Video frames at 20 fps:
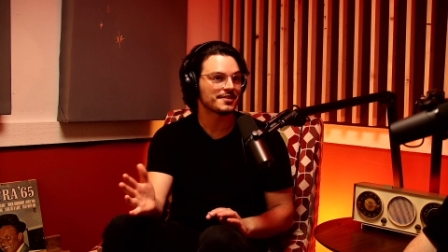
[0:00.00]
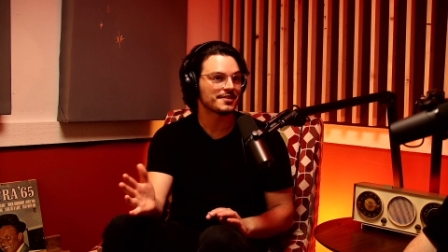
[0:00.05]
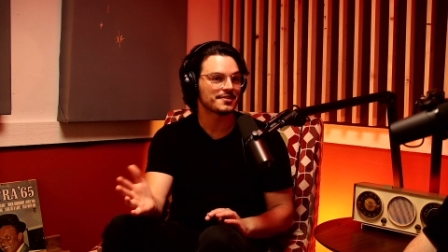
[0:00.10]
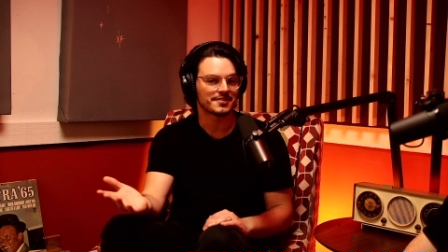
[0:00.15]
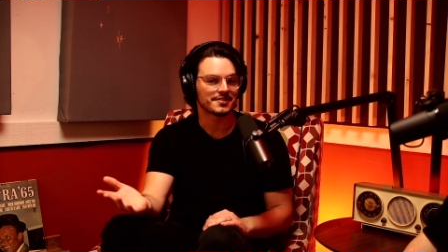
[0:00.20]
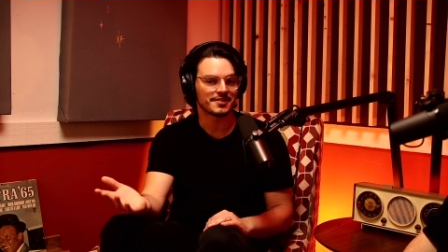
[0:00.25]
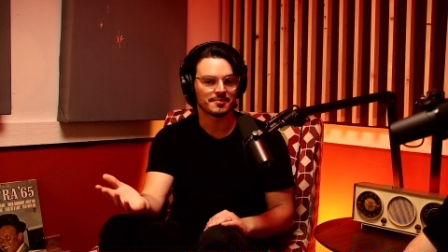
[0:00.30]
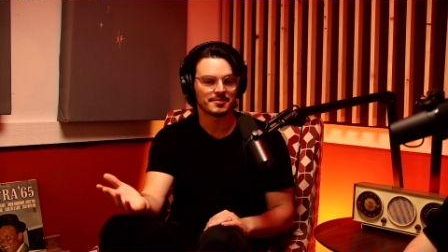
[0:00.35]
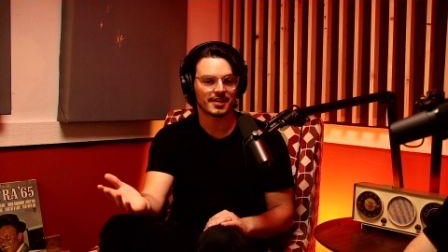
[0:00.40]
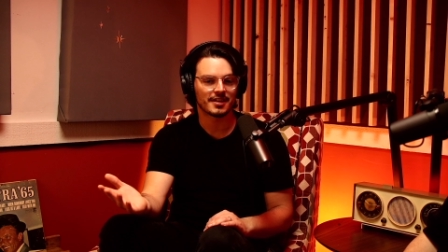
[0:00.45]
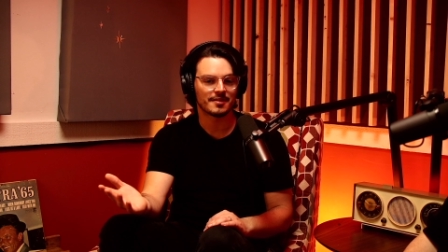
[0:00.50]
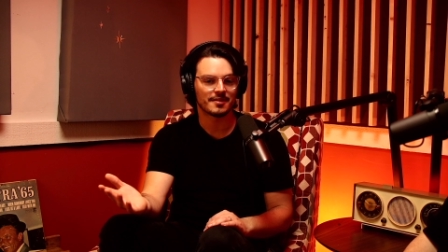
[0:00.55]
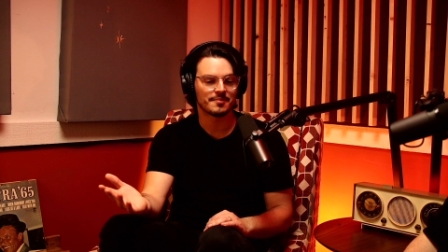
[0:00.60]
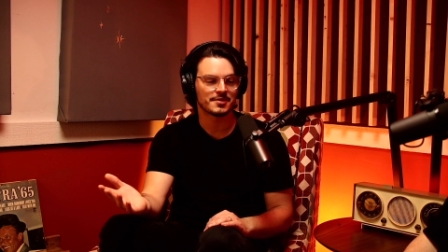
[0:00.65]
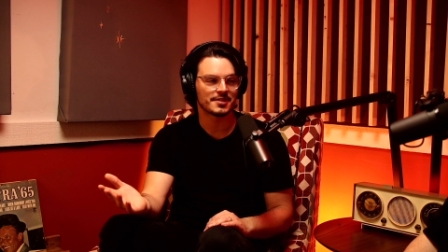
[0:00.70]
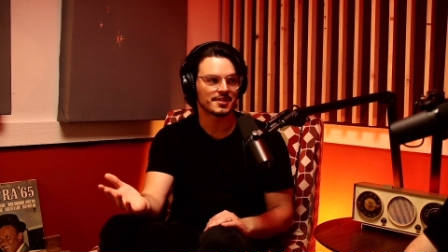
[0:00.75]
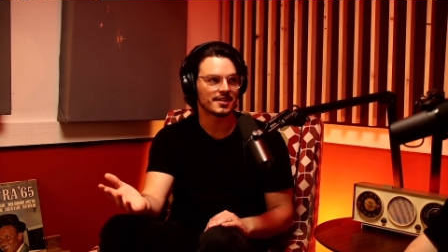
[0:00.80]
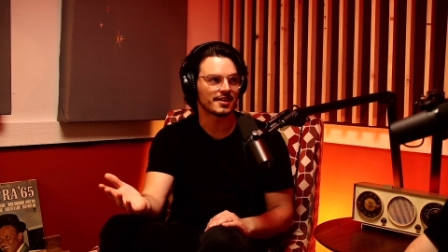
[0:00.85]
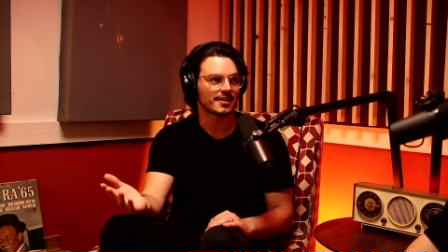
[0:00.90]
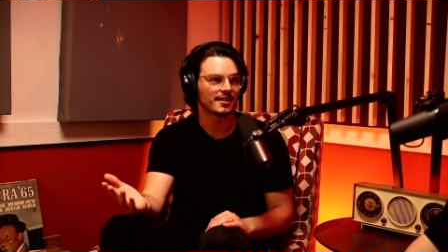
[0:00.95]

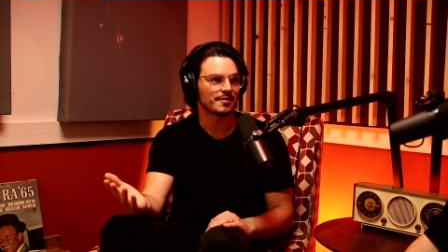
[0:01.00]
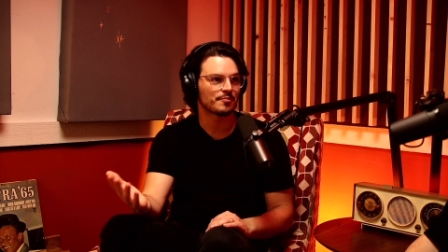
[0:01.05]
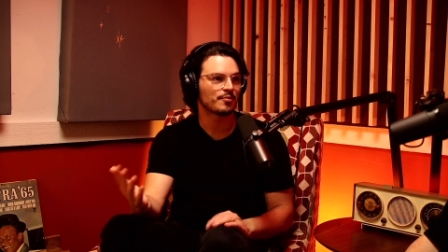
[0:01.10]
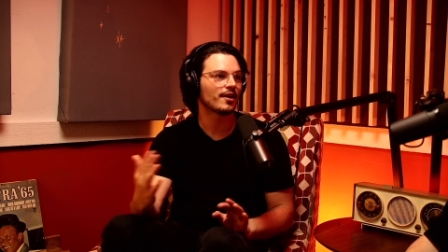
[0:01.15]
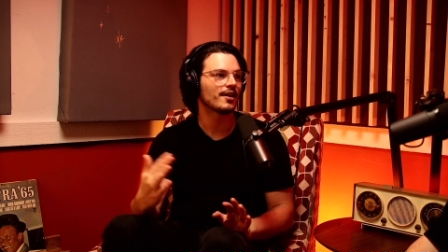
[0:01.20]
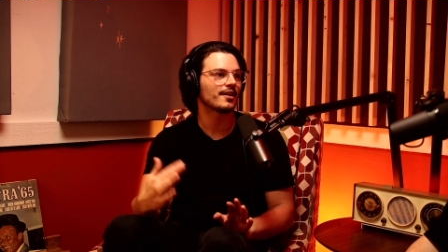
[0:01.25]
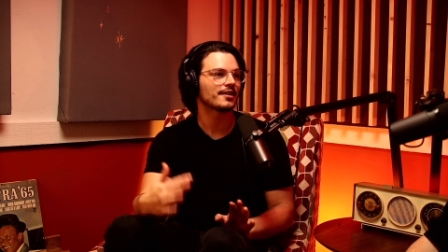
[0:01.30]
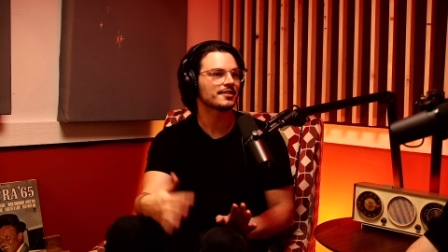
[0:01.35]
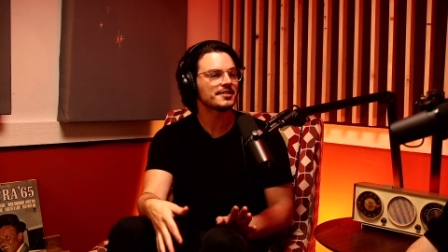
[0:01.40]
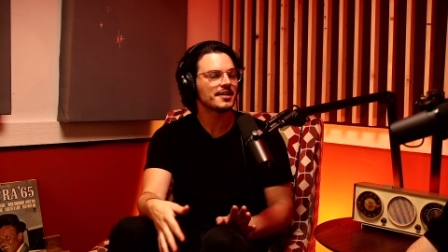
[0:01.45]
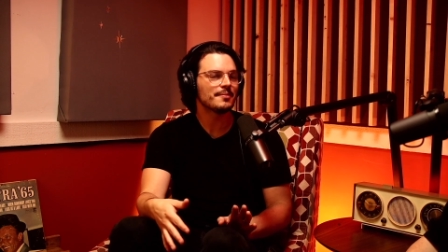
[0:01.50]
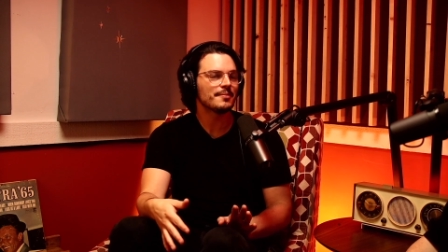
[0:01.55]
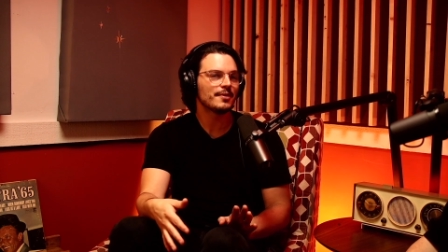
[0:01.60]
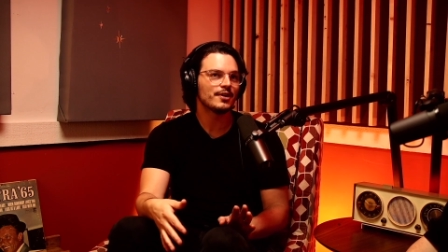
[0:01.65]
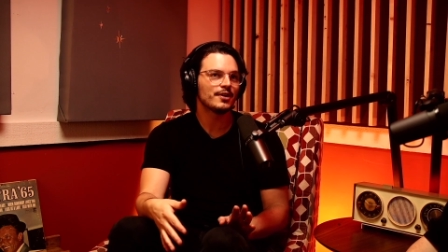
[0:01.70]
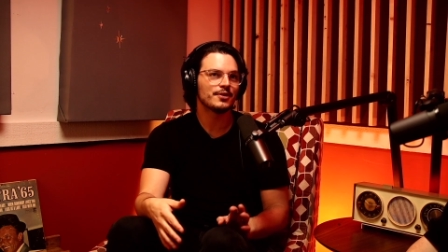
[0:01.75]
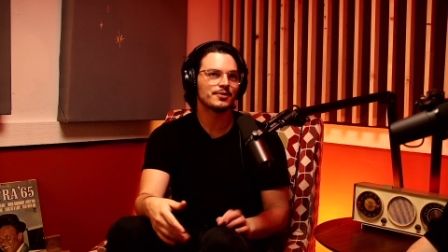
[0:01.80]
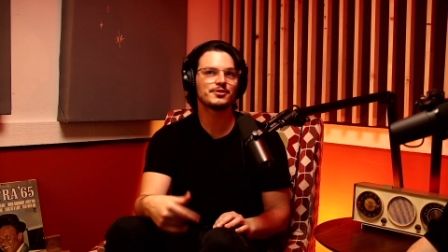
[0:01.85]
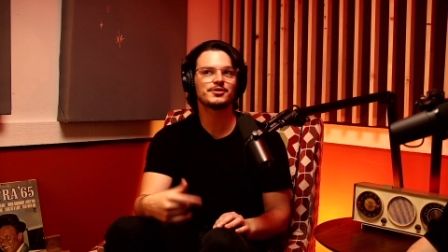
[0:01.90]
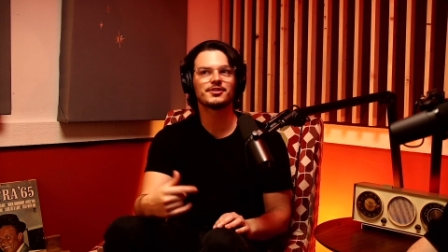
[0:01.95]
Sometimes they're product
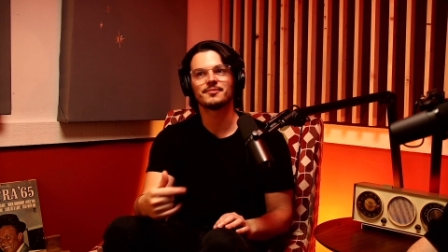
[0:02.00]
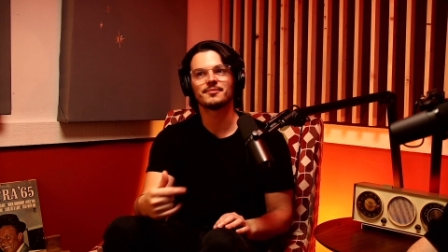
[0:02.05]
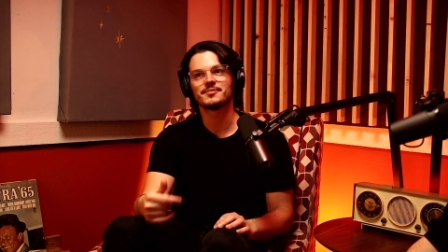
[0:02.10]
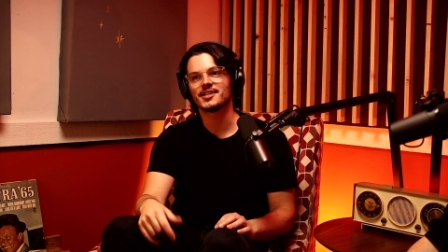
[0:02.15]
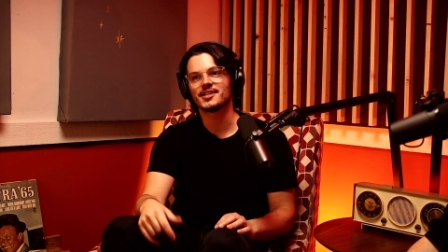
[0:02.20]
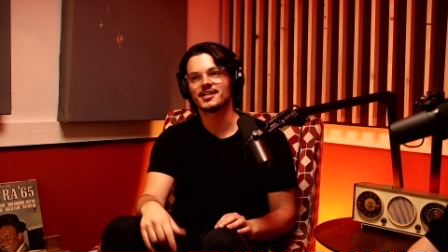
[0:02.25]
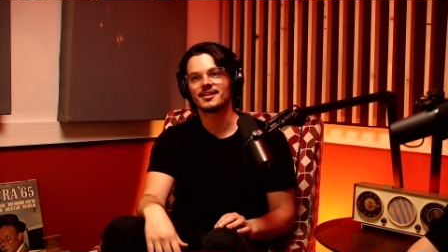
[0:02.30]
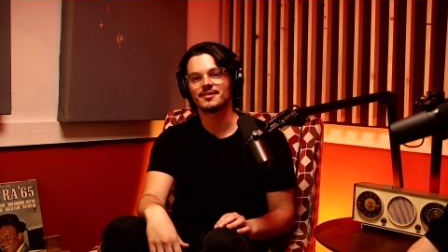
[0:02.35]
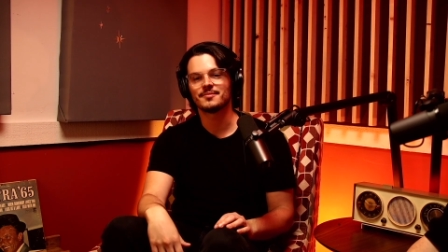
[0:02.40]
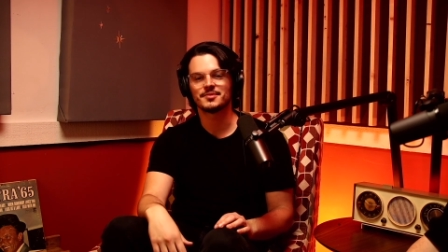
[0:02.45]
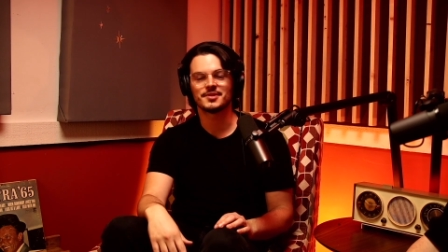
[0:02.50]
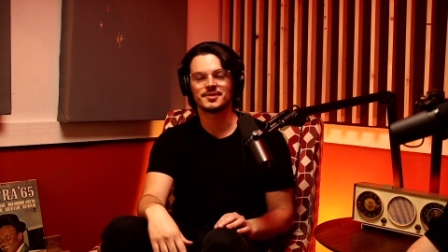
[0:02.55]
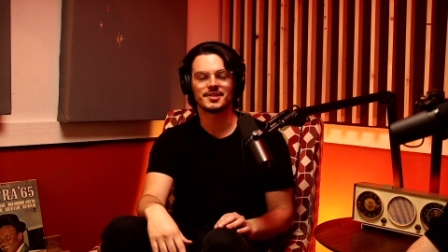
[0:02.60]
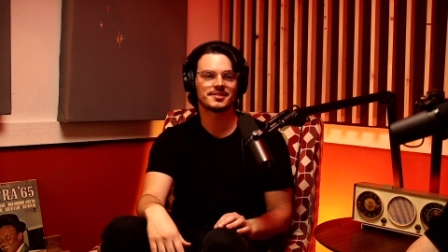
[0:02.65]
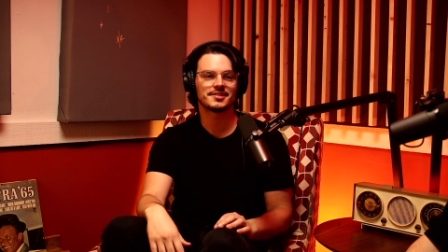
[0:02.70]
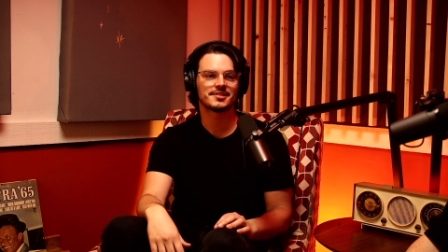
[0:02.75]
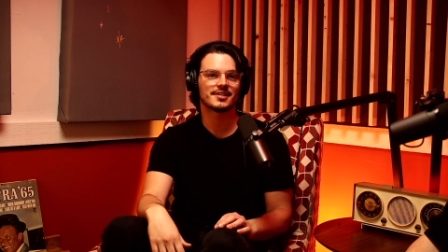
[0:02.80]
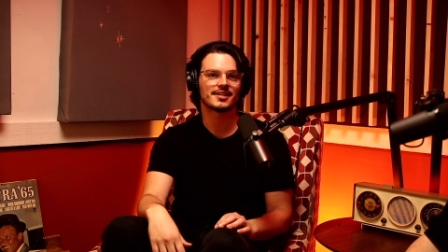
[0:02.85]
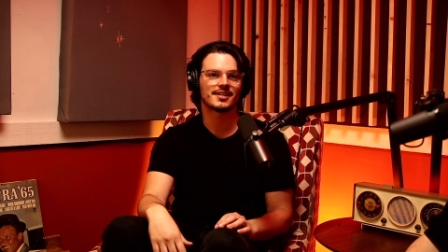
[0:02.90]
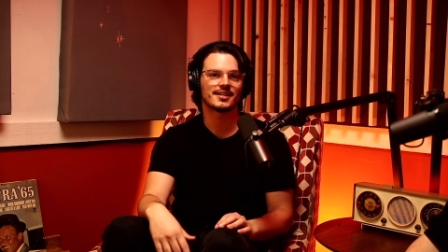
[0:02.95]
demos. Sometimes
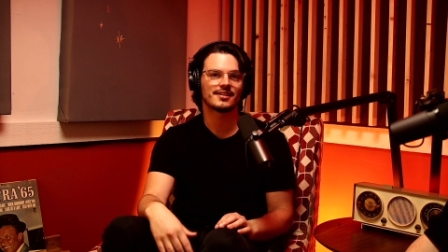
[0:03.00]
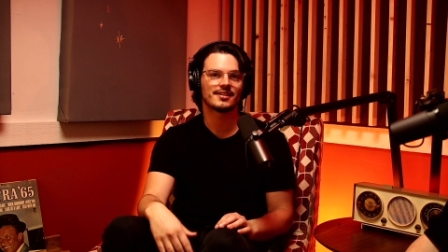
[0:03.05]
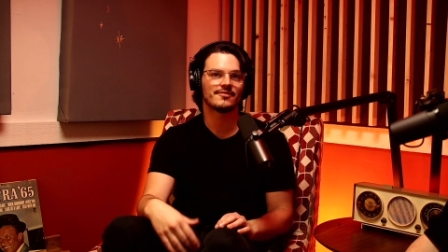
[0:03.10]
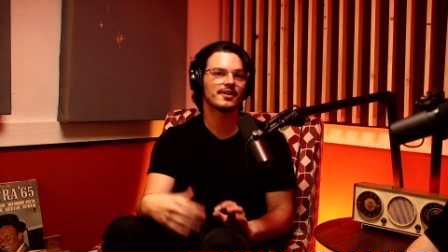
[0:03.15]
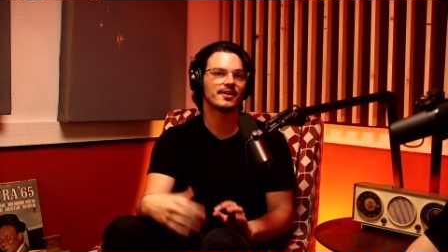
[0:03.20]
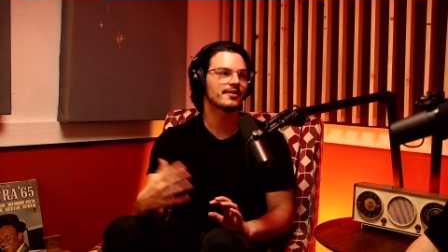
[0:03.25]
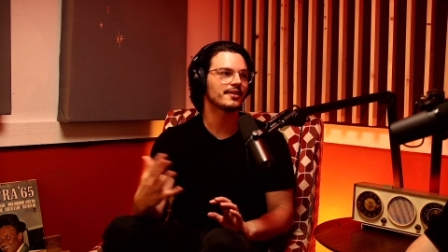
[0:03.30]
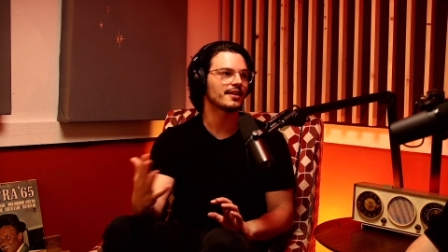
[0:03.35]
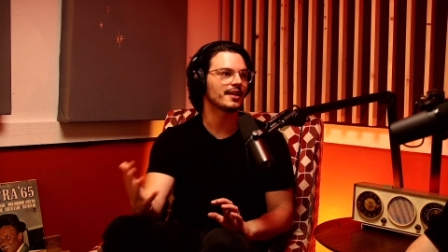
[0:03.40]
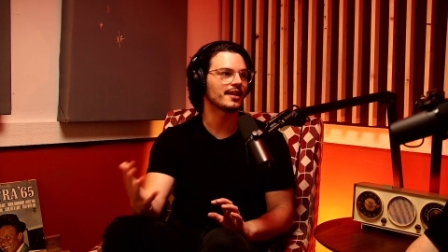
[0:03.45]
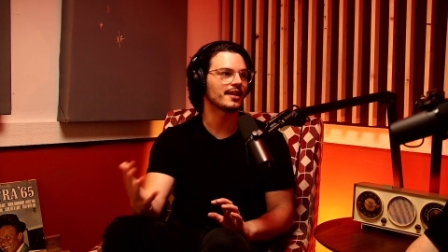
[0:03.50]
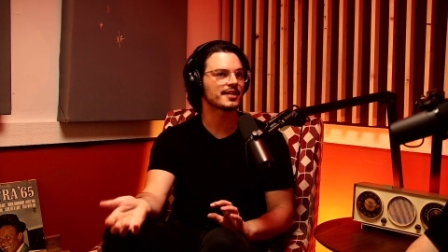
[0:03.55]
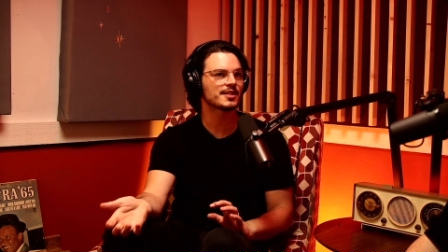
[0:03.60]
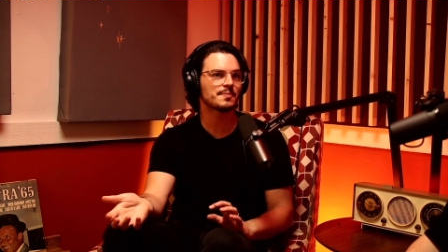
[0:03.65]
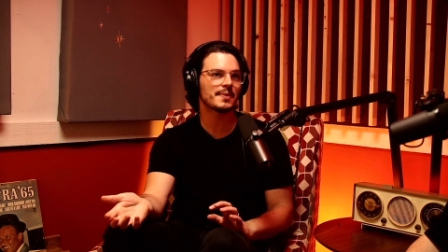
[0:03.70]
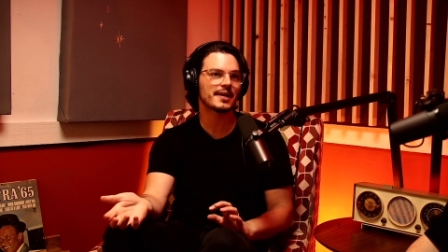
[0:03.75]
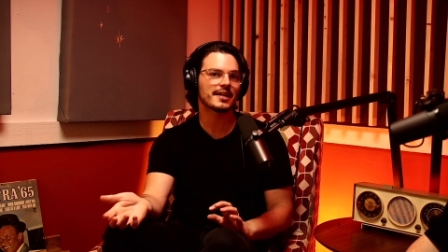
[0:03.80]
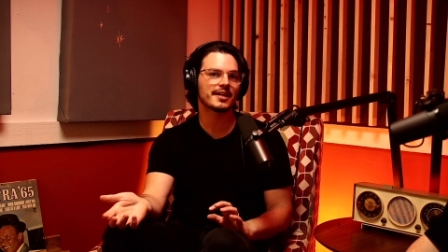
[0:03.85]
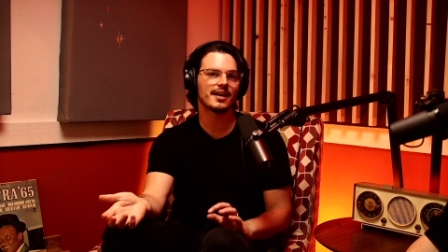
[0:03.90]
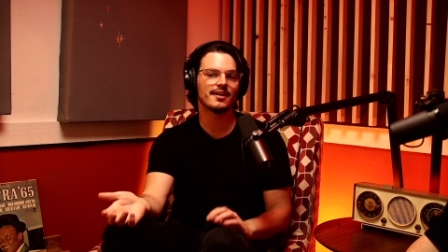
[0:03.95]
it's very,
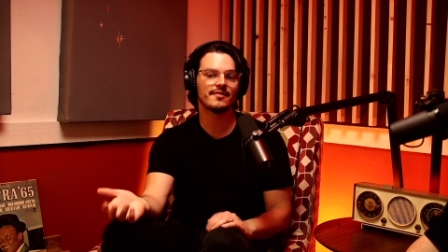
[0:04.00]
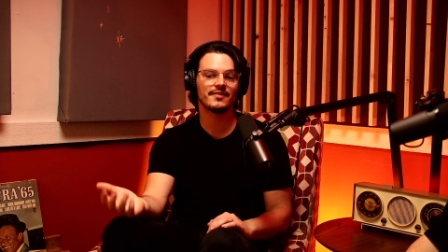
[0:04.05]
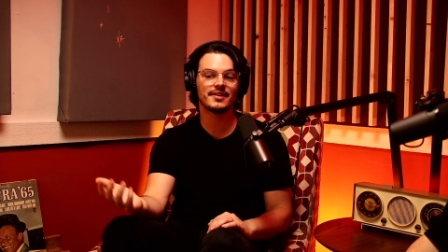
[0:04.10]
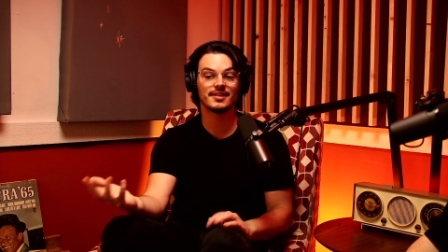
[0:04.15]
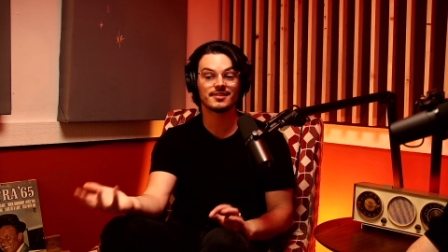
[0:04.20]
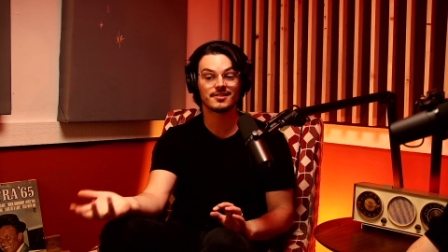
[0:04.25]
spec heavy.